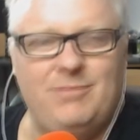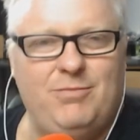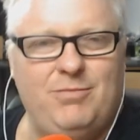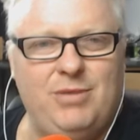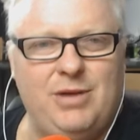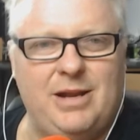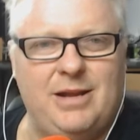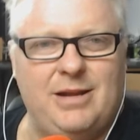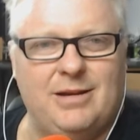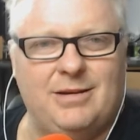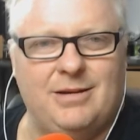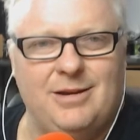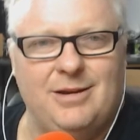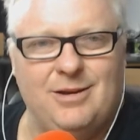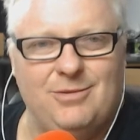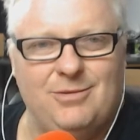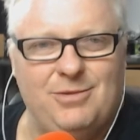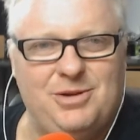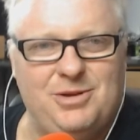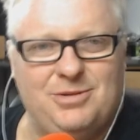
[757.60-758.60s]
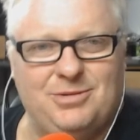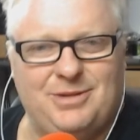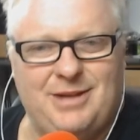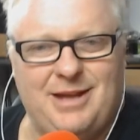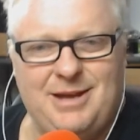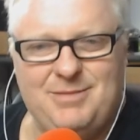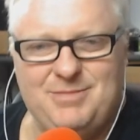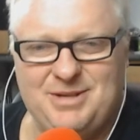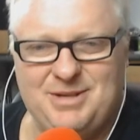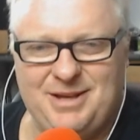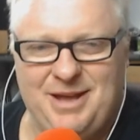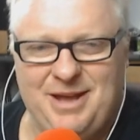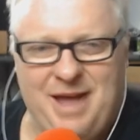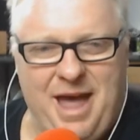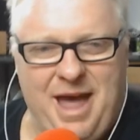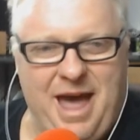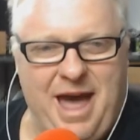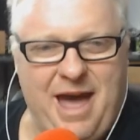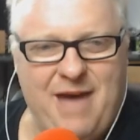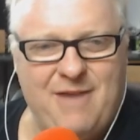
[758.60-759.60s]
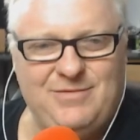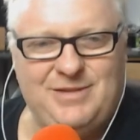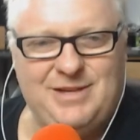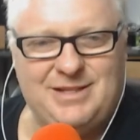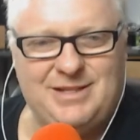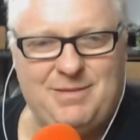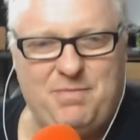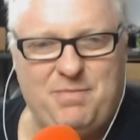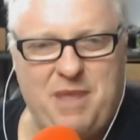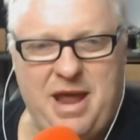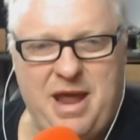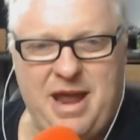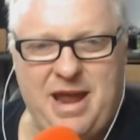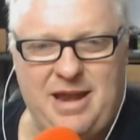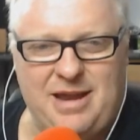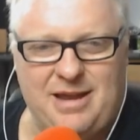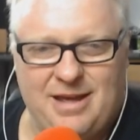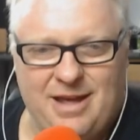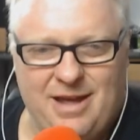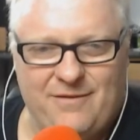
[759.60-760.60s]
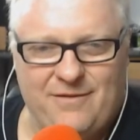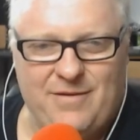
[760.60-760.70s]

pretty original names, have disappeared